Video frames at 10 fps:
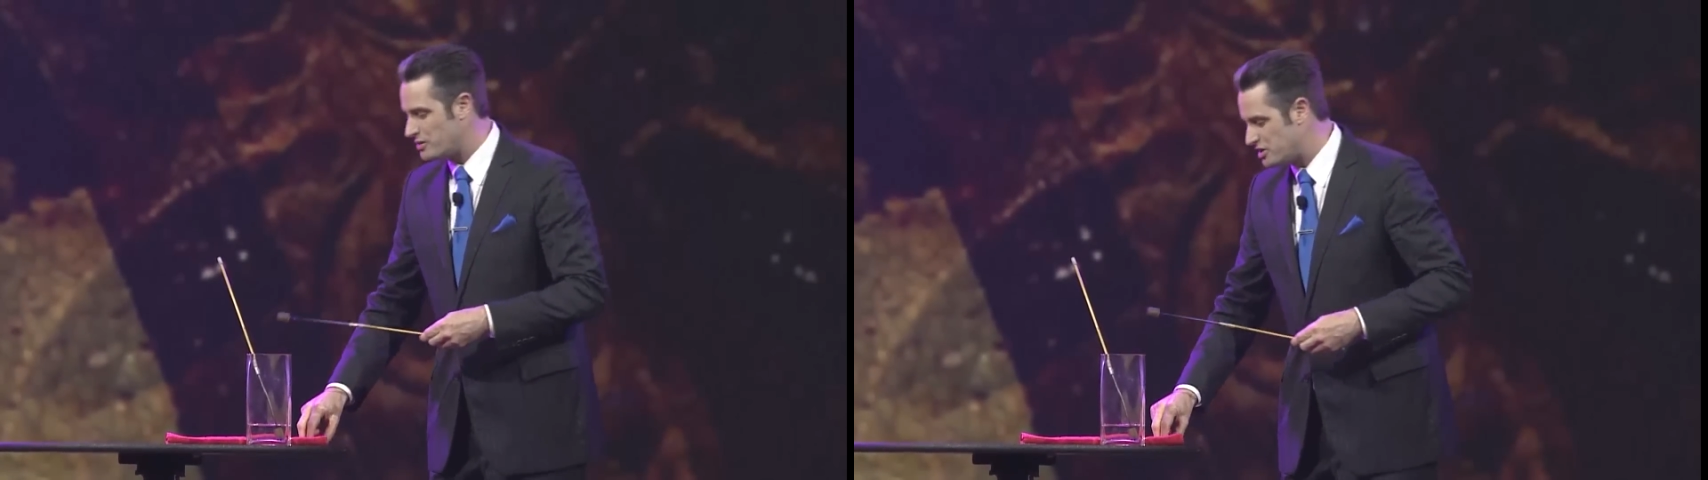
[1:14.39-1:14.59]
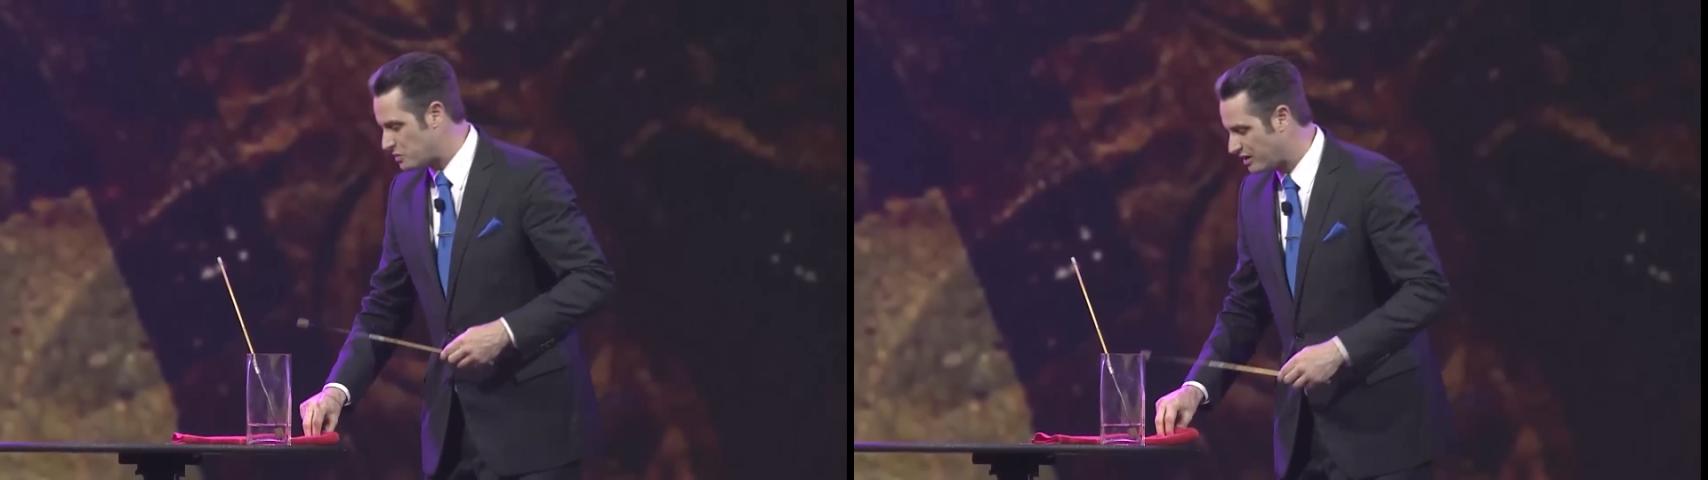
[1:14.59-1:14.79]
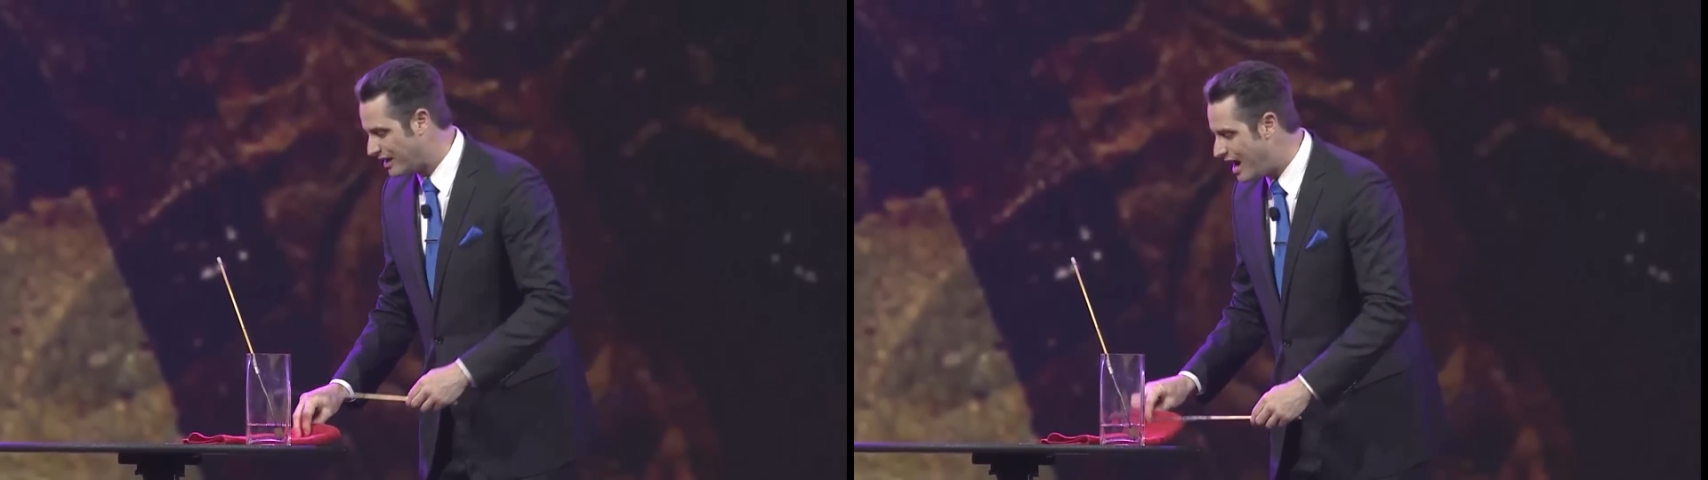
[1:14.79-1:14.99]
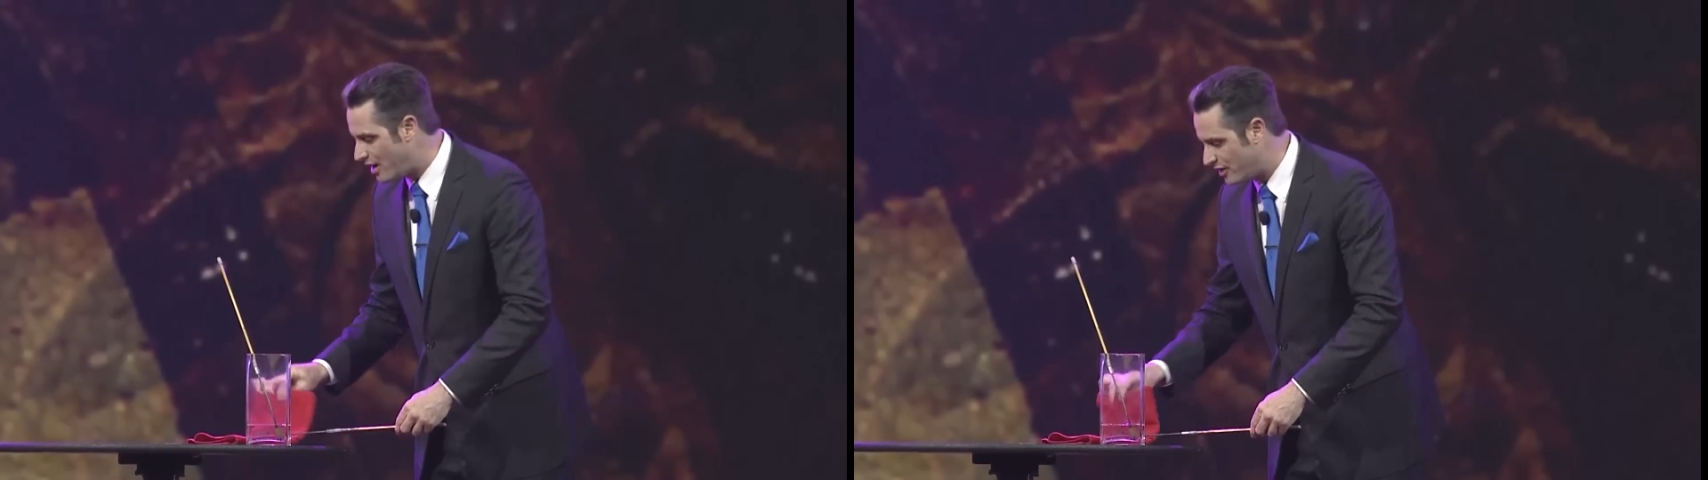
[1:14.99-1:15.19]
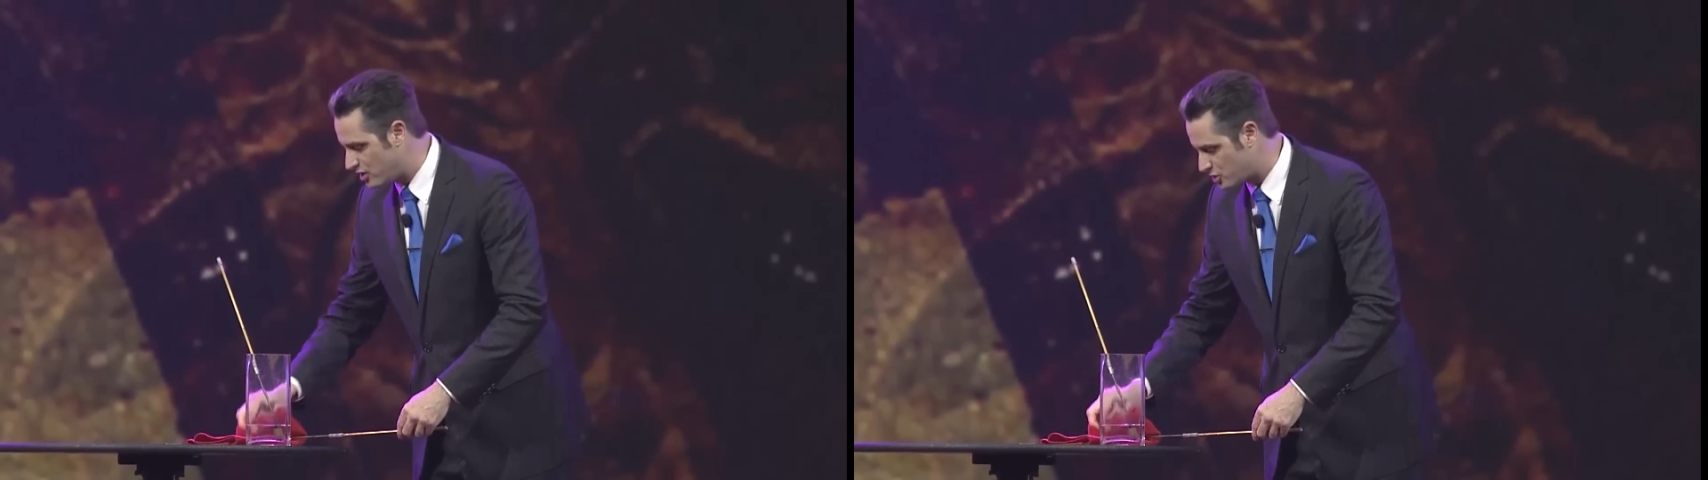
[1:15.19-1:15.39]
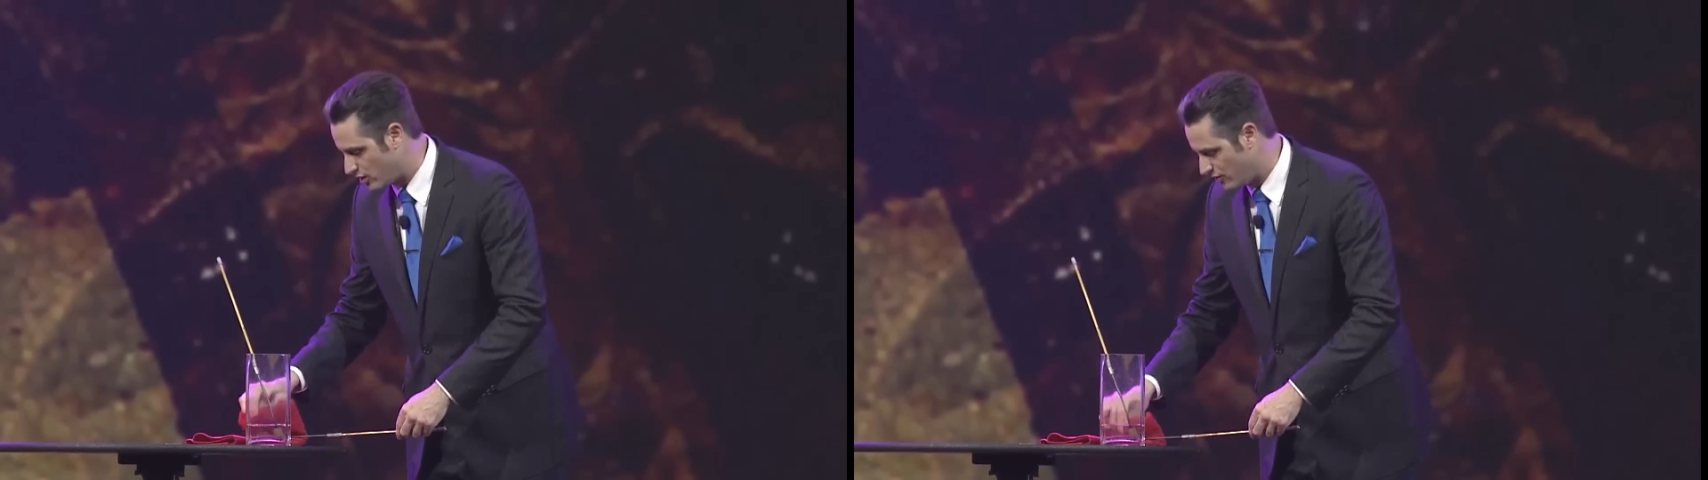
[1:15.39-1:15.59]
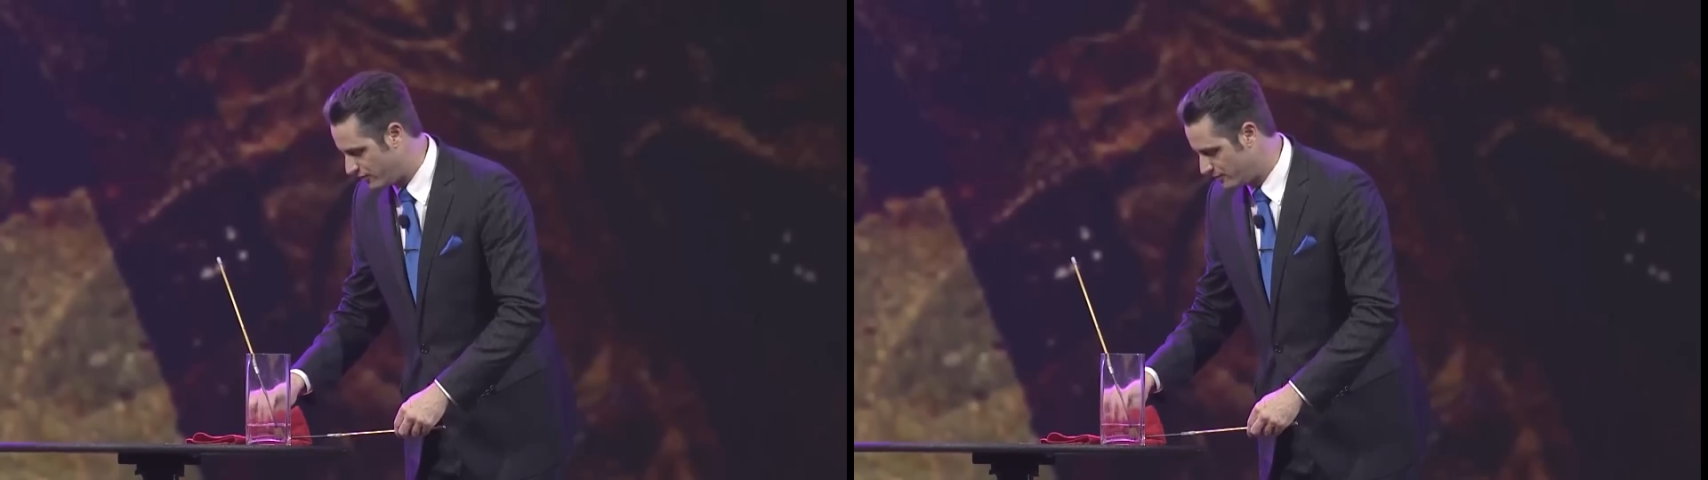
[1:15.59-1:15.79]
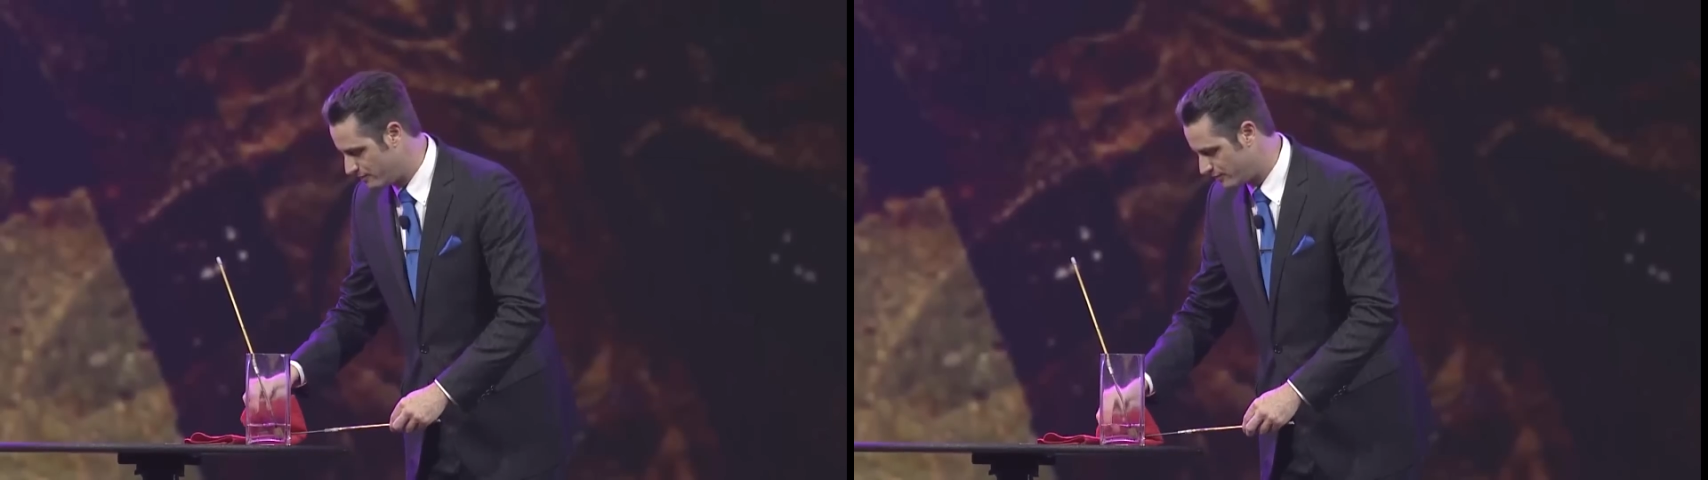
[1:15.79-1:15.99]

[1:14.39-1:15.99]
need to rely on any sort of